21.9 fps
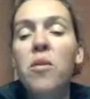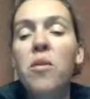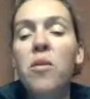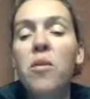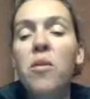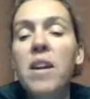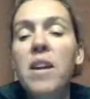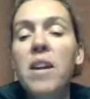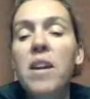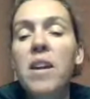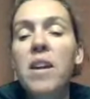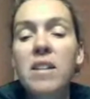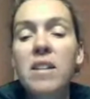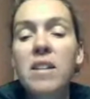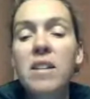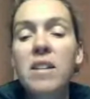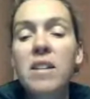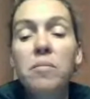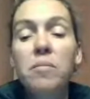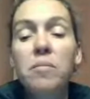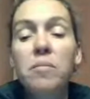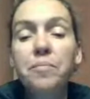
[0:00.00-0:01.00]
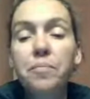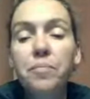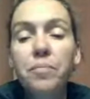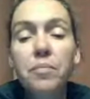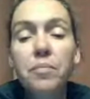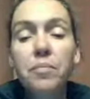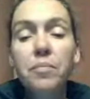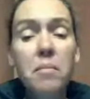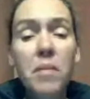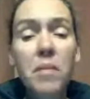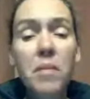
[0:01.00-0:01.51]
And
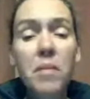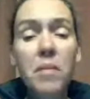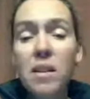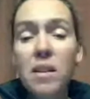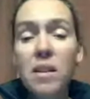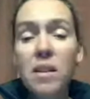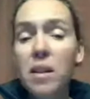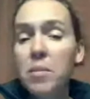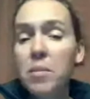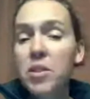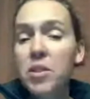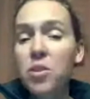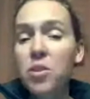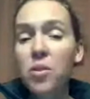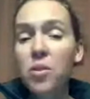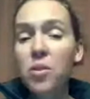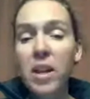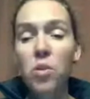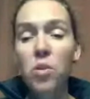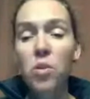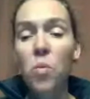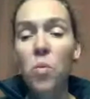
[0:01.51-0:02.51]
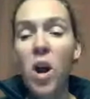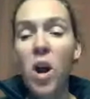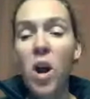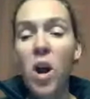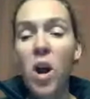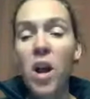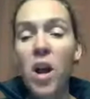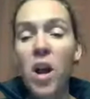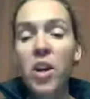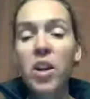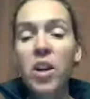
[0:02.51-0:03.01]
lemon's great
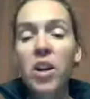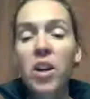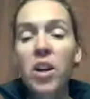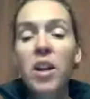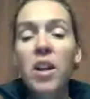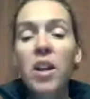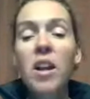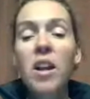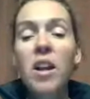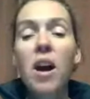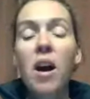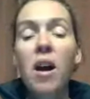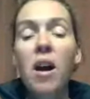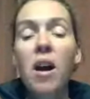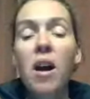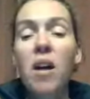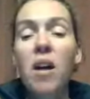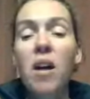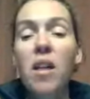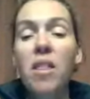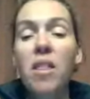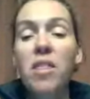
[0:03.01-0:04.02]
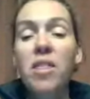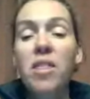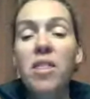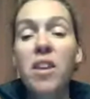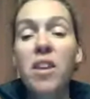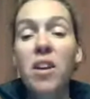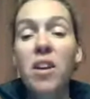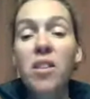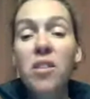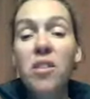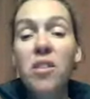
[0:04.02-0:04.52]
in your water.
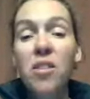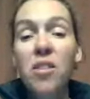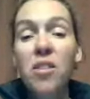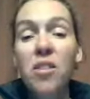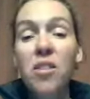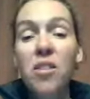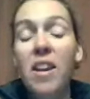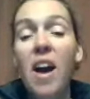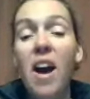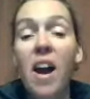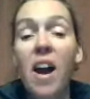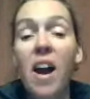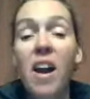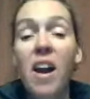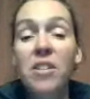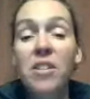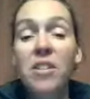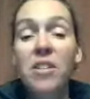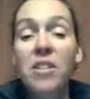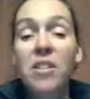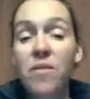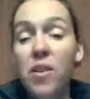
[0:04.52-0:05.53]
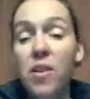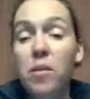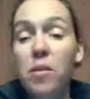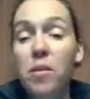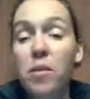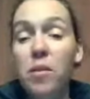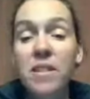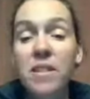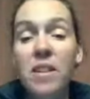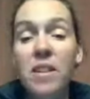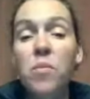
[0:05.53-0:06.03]
The other thing that I just found
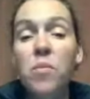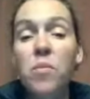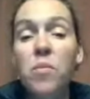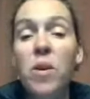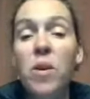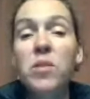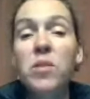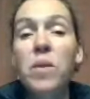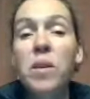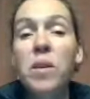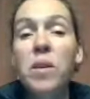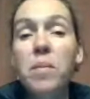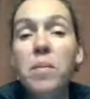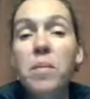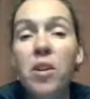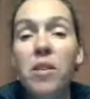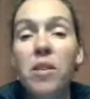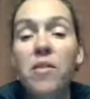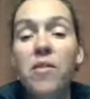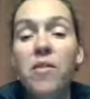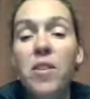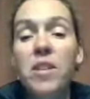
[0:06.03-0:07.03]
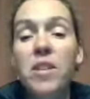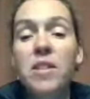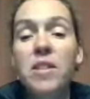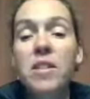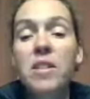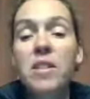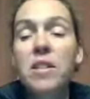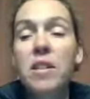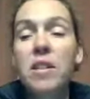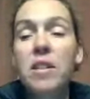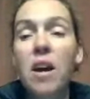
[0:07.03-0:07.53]
amazing was one of my
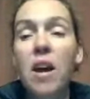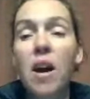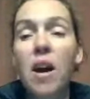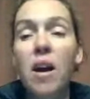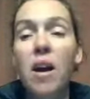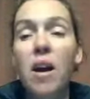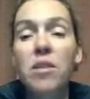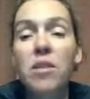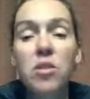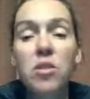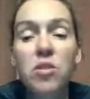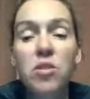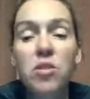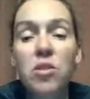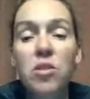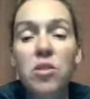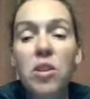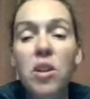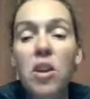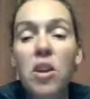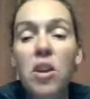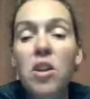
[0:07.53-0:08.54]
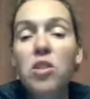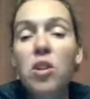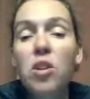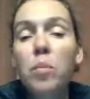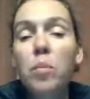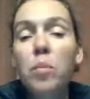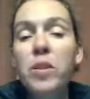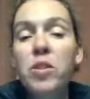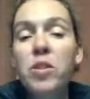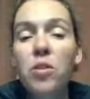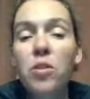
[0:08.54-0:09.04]
girlfriends
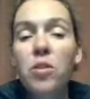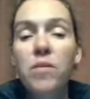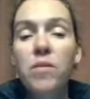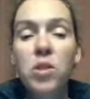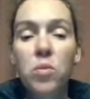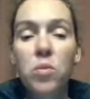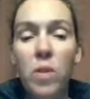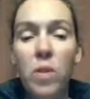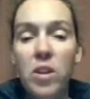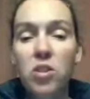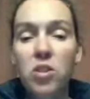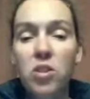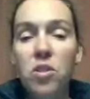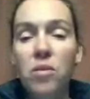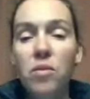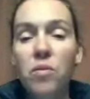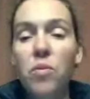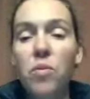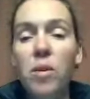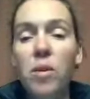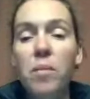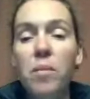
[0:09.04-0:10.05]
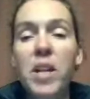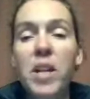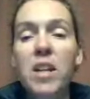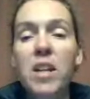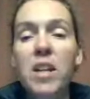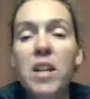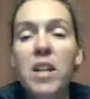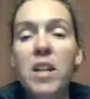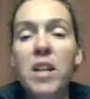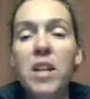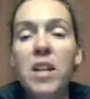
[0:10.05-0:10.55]
took a picture of a sweatshirt for
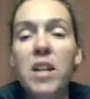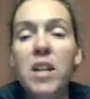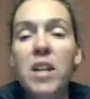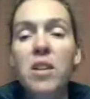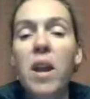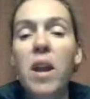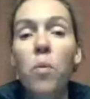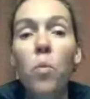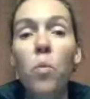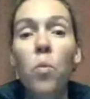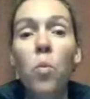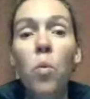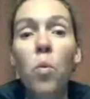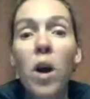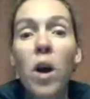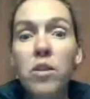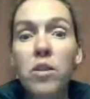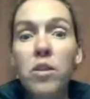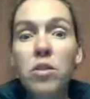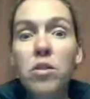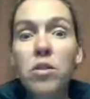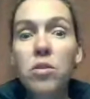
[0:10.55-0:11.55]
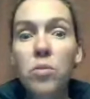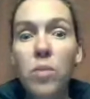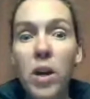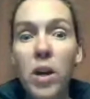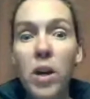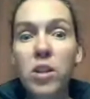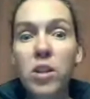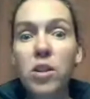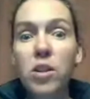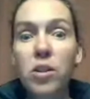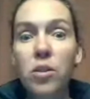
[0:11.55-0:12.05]
me and just went, "What do
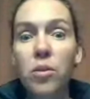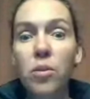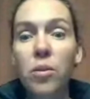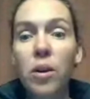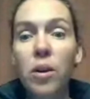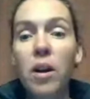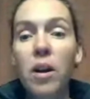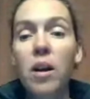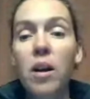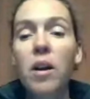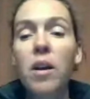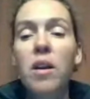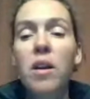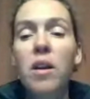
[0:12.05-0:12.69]
I do?"